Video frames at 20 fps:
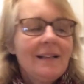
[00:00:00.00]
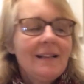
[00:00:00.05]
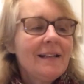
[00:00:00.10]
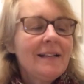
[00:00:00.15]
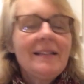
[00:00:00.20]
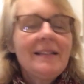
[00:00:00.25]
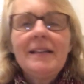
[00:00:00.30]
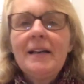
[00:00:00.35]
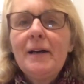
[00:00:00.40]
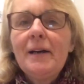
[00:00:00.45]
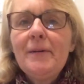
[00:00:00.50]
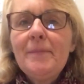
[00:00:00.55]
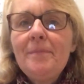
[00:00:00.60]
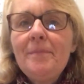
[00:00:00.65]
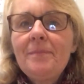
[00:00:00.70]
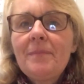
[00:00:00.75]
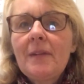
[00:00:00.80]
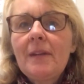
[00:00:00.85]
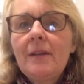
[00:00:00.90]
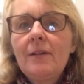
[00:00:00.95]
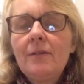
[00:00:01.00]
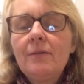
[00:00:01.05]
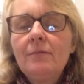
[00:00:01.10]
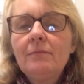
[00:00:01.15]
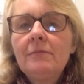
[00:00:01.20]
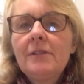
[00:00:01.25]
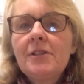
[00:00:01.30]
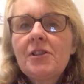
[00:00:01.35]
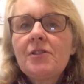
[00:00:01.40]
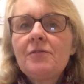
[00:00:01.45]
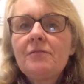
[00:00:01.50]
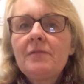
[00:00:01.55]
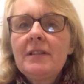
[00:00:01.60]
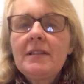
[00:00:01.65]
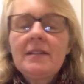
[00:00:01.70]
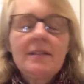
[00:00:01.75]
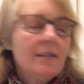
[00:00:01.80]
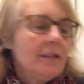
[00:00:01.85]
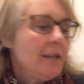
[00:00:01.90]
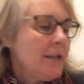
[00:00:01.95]
Hi, Richard
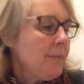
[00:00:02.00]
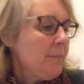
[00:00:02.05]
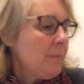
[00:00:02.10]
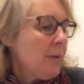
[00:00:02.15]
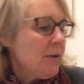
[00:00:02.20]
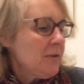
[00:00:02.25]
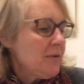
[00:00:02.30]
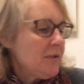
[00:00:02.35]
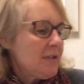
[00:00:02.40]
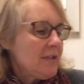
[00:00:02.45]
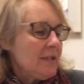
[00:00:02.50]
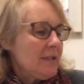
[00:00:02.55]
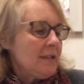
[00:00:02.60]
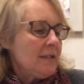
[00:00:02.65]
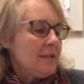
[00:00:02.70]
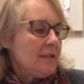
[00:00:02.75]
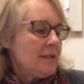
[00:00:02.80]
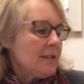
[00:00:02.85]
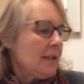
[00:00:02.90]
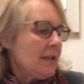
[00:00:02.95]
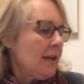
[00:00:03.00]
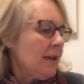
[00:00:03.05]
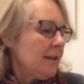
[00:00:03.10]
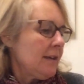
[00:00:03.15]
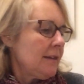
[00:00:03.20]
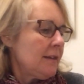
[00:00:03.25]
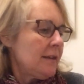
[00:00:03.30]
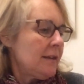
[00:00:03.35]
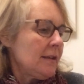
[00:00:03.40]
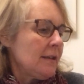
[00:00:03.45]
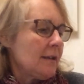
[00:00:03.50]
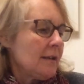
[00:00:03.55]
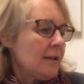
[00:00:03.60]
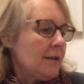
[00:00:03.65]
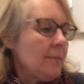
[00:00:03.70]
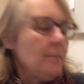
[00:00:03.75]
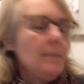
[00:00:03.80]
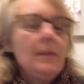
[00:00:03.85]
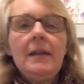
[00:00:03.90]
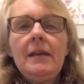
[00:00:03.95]
recently posted, I think,
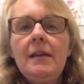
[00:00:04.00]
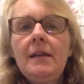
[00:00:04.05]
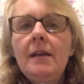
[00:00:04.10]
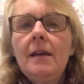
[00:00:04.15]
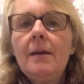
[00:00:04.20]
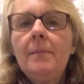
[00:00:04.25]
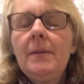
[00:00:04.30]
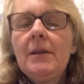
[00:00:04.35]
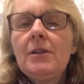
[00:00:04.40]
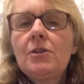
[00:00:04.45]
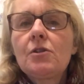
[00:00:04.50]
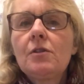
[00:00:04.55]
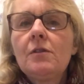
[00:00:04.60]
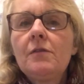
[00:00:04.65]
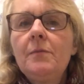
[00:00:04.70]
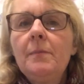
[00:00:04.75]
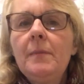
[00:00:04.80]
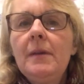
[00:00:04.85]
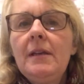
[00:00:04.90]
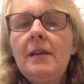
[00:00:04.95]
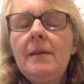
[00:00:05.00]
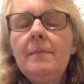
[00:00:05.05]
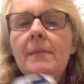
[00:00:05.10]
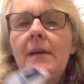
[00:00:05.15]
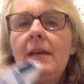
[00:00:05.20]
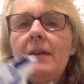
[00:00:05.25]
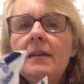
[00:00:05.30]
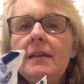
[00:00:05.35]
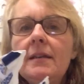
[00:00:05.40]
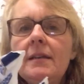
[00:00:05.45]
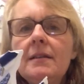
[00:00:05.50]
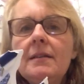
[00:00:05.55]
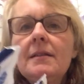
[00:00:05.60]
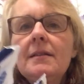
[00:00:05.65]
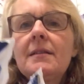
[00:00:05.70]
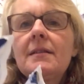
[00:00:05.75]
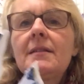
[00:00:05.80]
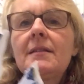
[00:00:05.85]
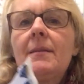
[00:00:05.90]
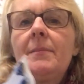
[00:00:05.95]
a picture of me making
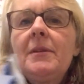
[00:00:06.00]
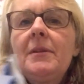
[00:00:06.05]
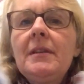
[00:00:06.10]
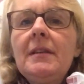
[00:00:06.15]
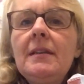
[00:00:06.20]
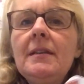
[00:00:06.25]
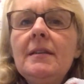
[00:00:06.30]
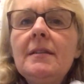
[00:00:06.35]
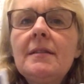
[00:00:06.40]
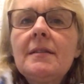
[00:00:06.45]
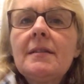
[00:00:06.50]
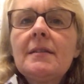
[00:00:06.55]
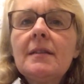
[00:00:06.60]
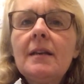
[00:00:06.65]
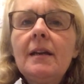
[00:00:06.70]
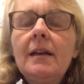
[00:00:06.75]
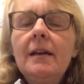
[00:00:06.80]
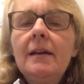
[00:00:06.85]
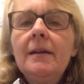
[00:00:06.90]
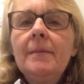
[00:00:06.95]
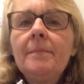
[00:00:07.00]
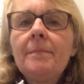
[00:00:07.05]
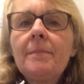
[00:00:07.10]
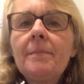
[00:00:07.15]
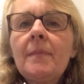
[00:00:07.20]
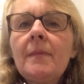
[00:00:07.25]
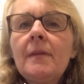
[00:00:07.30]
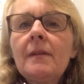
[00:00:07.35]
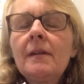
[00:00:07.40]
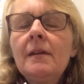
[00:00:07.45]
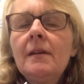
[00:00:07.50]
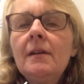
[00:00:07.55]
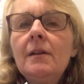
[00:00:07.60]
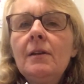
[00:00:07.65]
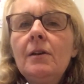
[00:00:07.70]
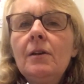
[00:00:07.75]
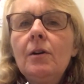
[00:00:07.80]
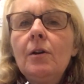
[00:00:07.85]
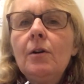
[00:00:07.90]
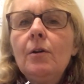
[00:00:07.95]
some of these on
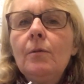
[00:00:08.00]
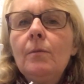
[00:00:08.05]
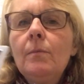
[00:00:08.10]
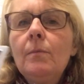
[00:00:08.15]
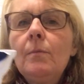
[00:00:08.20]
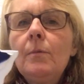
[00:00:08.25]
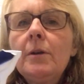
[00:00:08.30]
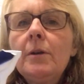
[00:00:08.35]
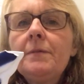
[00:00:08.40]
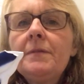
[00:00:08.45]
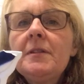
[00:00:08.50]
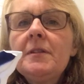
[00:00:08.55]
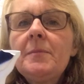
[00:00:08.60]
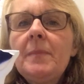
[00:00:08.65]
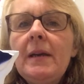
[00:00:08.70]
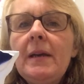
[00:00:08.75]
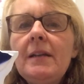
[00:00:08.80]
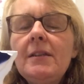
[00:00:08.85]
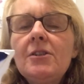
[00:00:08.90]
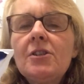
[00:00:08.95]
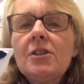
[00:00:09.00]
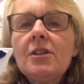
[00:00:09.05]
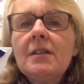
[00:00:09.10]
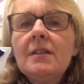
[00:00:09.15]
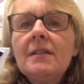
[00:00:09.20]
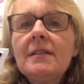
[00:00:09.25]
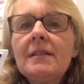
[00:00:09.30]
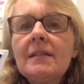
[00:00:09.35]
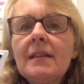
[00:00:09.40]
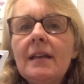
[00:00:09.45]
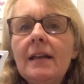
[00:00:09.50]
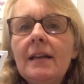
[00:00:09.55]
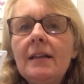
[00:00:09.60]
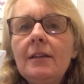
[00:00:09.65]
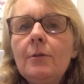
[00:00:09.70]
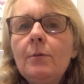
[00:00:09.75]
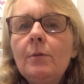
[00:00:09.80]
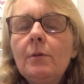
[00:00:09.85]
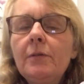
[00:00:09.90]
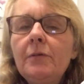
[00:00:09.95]
one of his pages, and
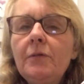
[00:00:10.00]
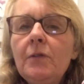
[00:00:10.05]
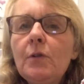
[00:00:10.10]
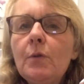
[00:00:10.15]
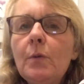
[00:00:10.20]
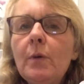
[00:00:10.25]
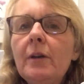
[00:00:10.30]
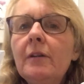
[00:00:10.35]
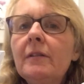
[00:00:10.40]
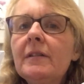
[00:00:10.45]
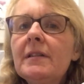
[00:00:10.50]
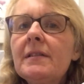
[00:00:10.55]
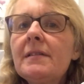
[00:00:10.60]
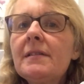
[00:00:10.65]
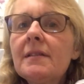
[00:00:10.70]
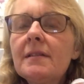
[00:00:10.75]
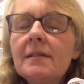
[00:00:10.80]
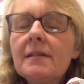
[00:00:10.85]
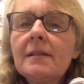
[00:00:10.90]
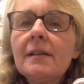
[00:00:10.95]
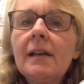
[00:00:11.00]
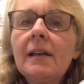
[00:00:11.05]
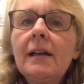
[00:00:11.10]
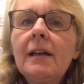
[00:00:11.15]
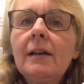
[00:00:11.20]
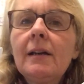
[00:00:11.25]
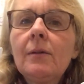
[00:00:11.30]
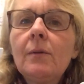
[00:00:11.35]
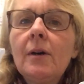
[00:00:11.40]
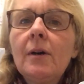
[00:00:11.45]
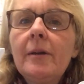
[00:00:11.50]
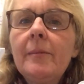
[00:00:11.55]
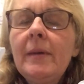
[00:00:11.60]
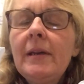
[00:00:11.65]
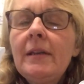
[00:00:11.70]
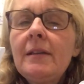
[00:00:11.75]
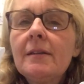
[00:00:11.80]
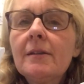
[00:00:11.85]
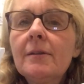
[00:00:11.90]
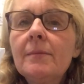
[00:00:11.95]
there were a few queries as to how I
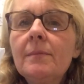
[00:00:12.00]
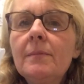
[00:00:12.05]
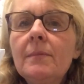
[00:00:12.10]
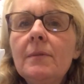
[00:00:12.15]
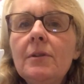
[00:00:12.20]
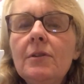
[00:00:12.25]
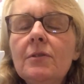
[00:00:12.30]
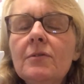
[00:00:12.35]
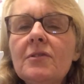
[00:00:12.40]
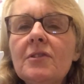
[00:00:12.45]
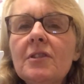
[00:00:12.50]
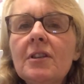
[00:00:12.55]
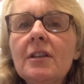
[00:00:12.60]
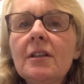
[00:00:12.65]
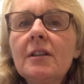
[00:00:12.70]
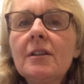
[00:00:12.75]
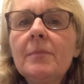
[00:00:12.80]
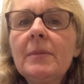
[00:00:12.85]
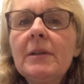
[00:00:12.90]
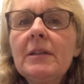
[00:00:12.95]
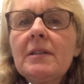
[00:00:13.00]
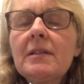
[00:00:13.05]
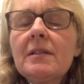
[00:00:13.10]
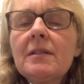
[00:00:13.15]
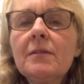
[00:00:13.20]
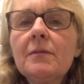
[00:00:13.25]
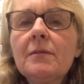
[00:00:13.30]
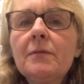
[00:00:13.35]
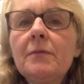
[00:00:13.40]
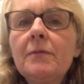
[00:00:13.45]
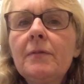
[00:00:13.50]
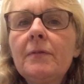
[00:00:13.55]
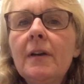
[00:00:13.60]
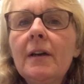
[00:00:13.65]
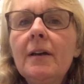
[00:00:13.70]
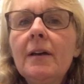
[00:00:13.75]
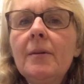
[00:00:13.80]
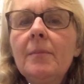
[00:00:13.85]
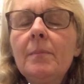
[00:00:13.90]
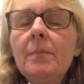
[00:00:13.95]
made them using the bits of
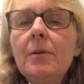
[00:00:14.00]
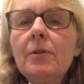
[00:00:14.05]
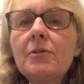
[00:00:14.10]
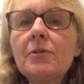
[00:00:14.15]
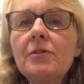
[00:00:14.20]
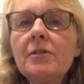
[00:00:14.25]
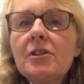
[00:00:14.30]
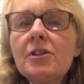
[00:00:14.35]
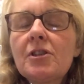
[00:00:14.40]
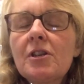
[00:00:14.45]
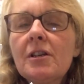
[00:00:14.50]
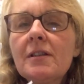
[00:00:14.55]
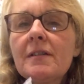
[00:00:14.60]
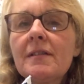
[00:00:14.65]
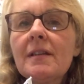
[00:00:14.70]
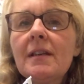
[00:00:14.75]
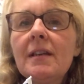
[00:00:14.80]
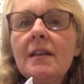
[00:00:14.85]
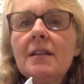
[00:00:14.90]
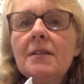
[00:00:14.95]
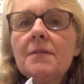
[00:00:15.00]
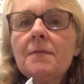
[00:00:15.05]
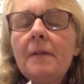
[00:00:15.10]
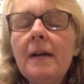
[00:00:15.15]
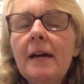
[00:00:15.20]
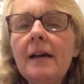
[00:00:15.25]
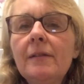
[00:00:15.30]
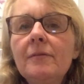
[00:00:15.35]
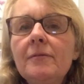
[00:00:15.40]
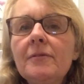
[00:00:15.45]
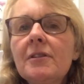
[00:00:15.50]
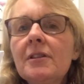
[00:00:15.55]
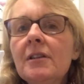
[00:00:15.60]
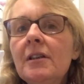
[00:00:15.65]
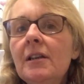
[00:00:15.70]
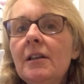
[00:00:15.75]
pottery shards that he's found